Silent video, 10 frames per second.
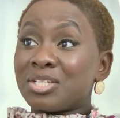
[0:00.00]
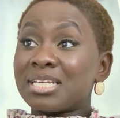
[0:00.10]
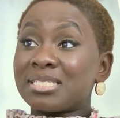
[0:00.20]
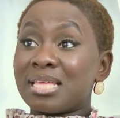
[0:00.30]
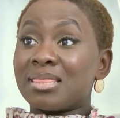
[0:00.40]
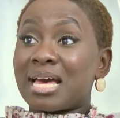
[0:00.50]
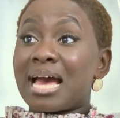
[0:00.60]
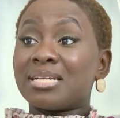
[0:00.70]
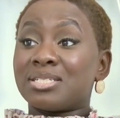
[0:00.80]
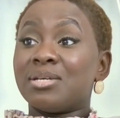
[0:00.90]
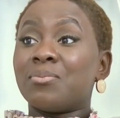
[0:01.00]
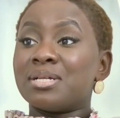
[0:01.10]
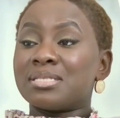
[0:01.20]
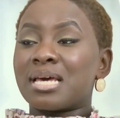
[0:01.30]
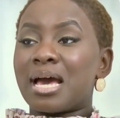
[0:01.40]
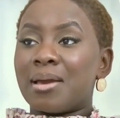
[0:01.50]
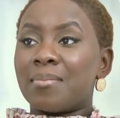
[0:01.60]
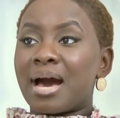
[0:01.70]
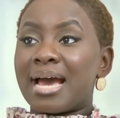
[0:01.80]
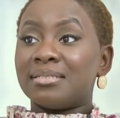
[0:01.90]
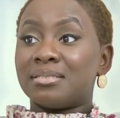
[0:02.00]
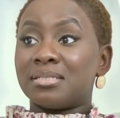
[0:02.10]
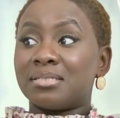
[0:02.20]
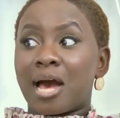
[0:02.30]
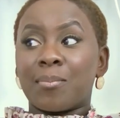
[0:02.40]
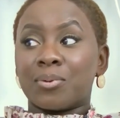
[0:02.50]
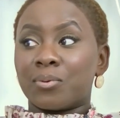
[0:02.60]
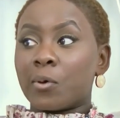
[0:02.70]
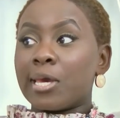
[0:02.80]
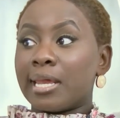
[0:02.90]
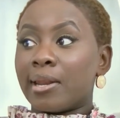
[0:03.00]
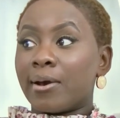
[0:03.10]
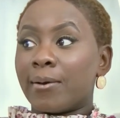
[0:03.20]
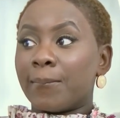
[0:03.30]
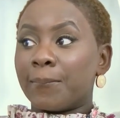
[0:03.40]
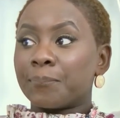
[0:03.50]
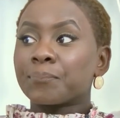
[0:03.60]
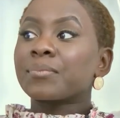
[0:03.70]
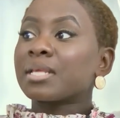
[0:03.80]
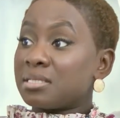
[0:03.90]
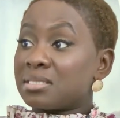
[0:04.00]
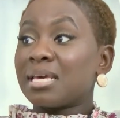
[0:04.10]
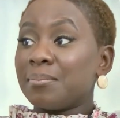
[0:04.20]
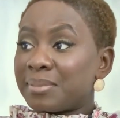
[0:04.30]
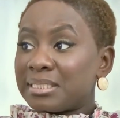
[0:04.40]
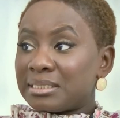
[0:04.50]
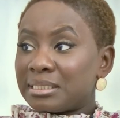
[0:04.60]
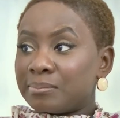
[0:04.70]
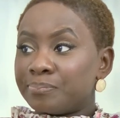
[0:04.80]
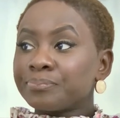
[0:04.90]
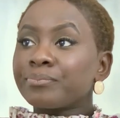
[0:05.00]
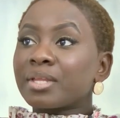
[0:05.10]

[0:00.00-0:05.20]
to the extent that actually one time I did dabble in skin bleaching.